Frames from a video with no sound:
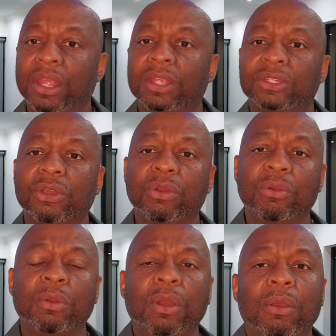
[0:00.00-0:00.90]

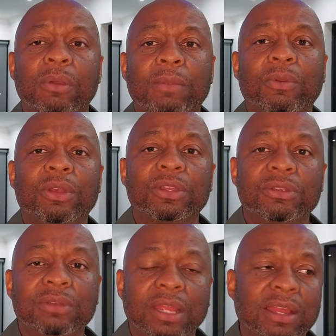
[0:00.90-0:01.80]
So what I'm going to
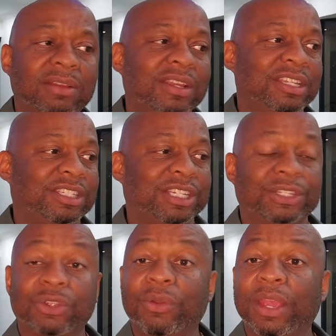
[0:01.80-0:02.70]
do now is
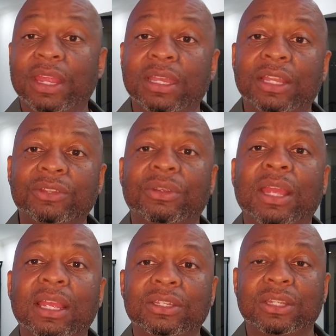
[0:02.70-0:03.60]
just go ahead and let you
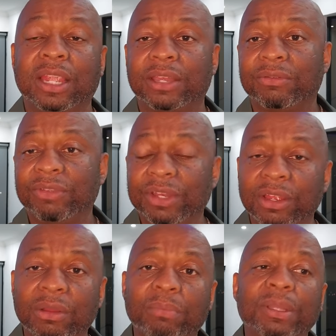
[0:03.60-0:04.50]
guys check out the video.